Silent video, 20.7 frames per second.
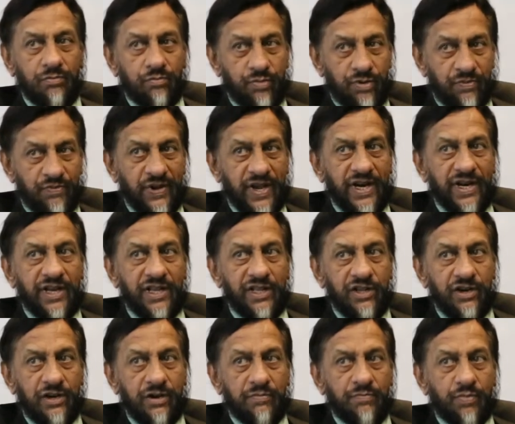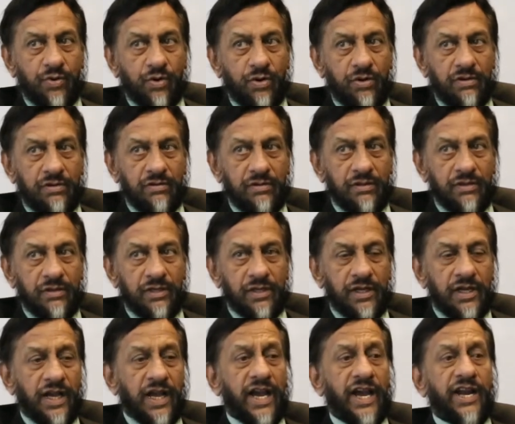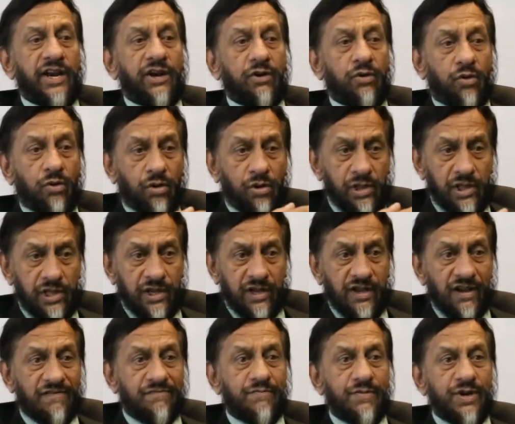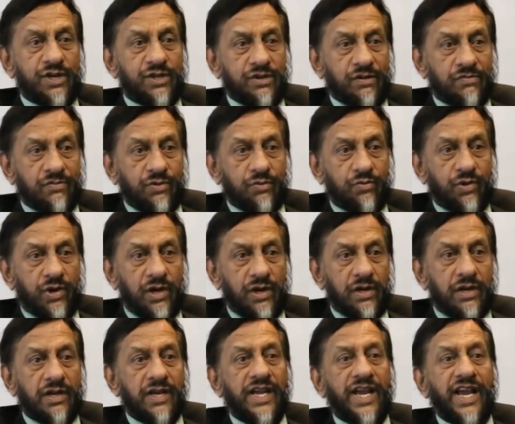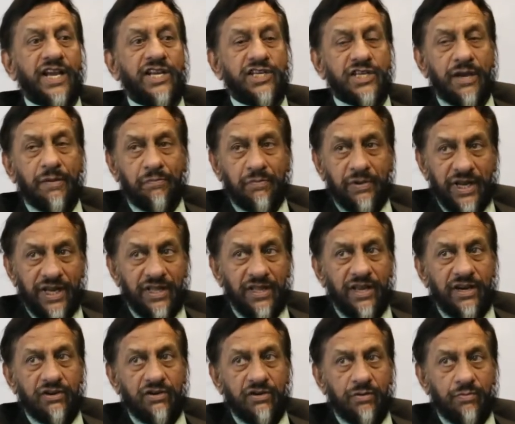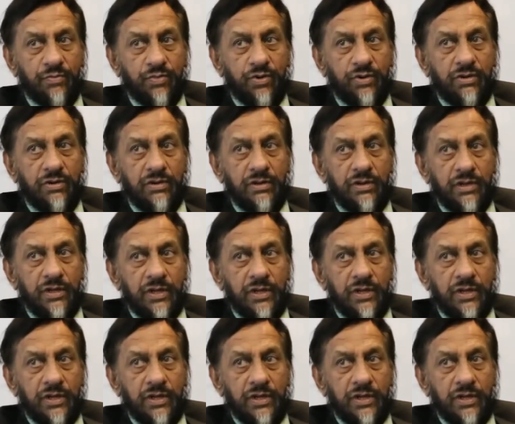preparing the report and all the governments of the world accepting that report.